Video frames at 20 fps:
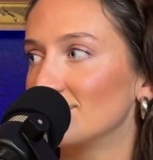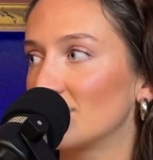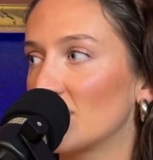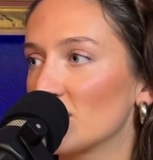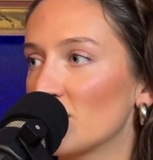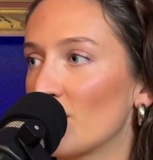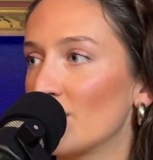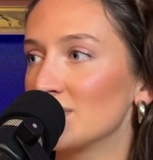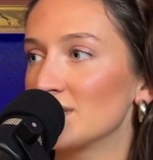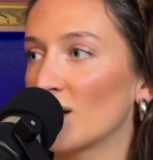
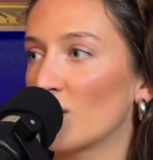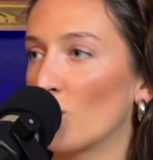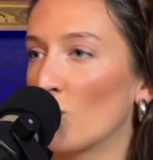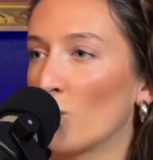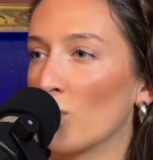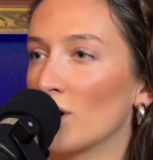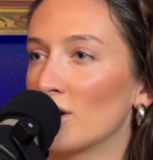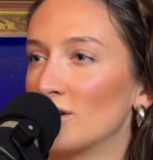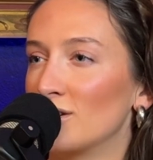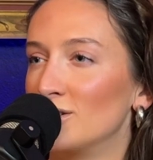because I was like,
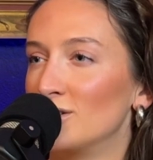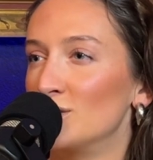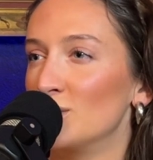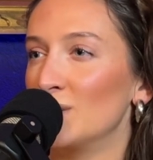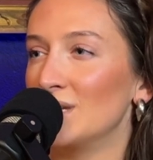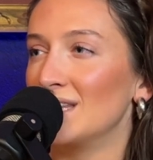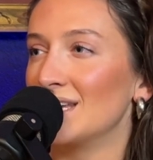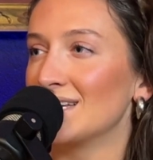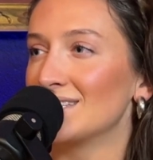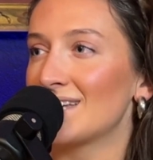we're
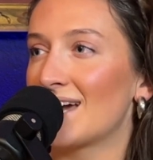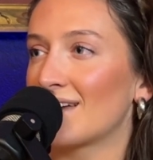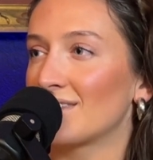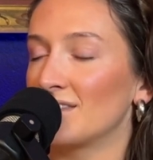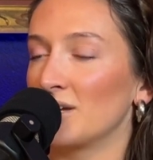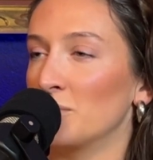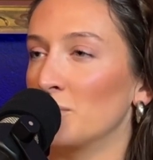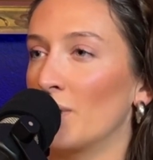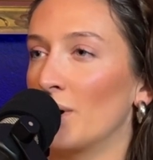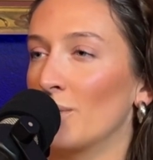doing the exact
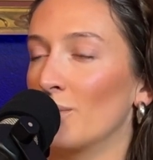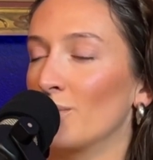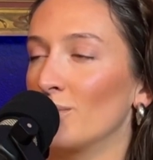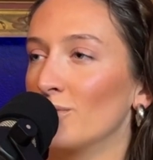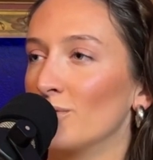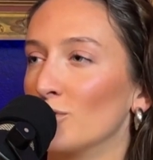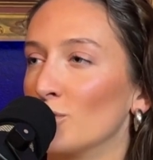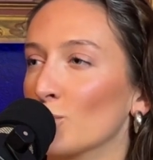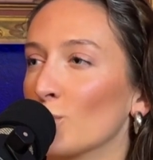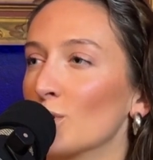thing.
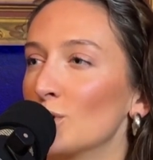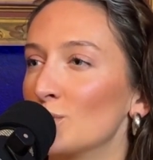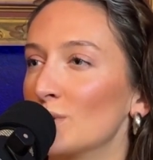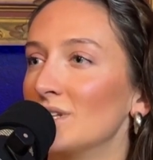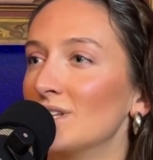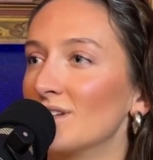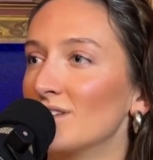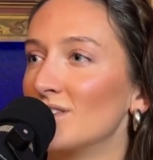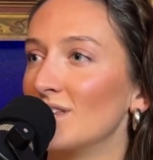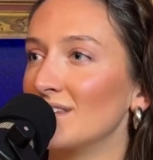We're doing
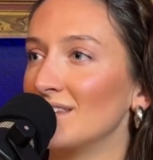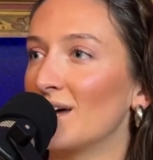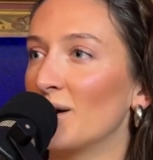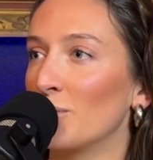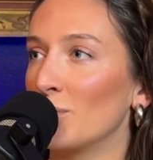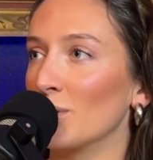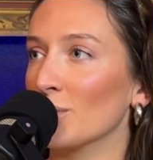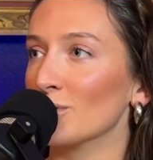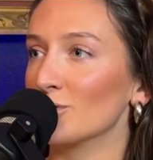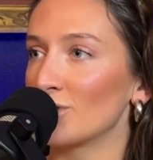the thing that
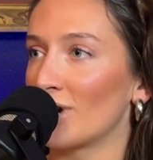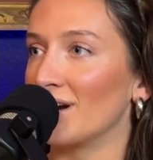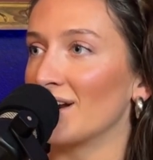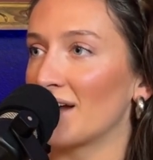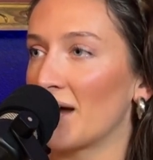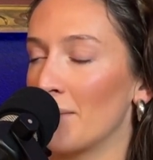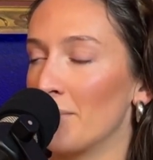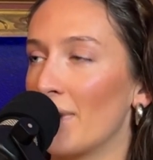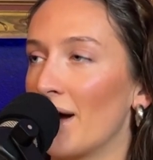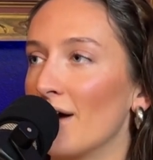we were trying to
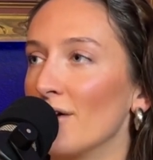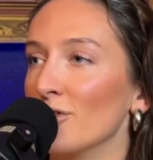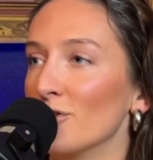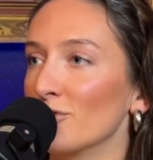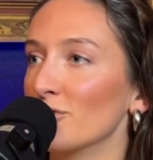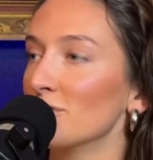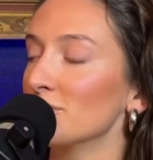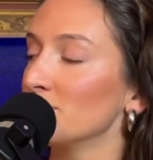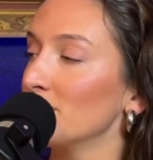combat in the first